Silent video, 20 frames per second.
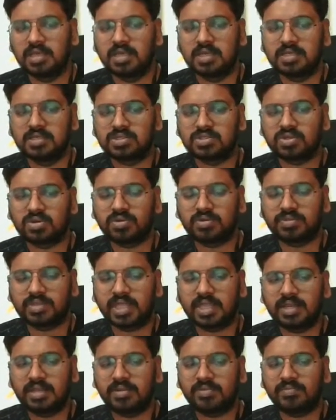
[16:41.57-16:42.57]
So
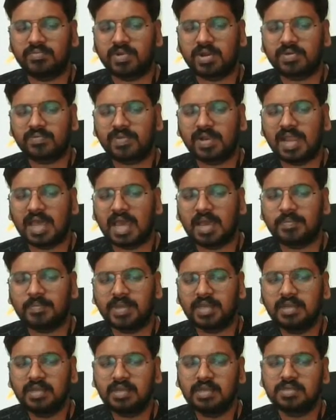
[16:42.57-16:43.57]
then what will
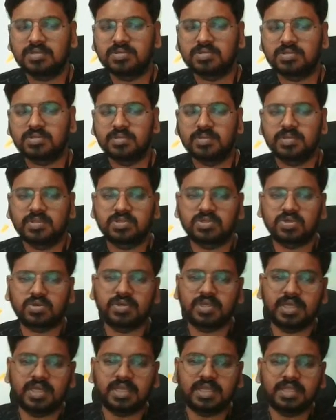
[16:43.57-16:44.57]
happen? So
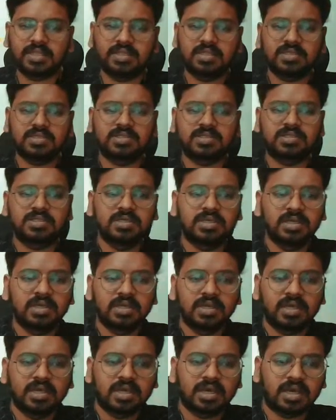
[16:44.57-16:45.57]
here in this
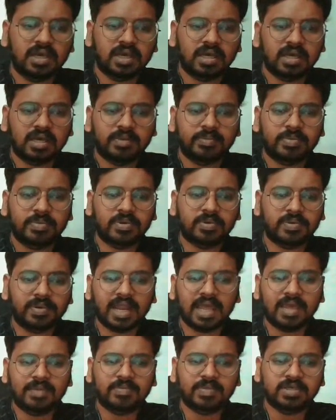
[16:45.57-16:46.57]

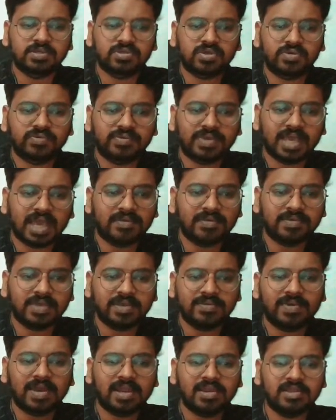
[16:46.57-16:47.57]
program, so we have a
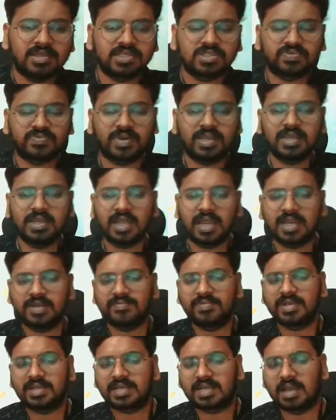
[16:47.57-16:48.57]
value is 1 and
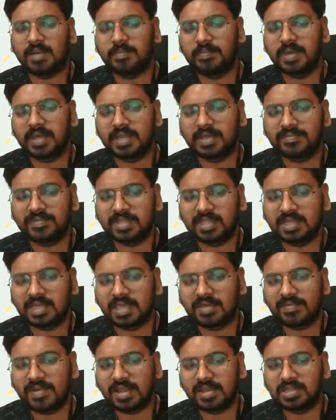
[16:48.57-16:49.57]
we are comparing whether
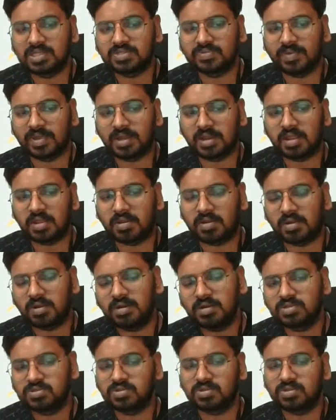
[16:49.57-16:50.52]
a value is 1 or not.